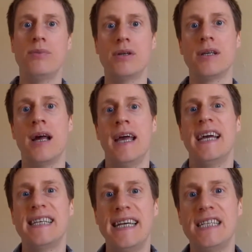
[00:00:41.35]
but
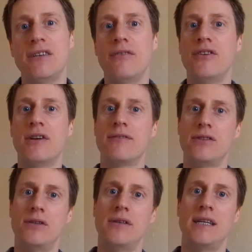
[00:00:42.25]
it's easier if you don't have to
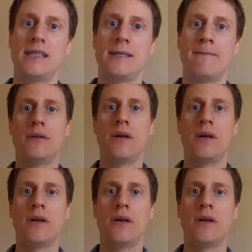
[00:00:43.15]
do this.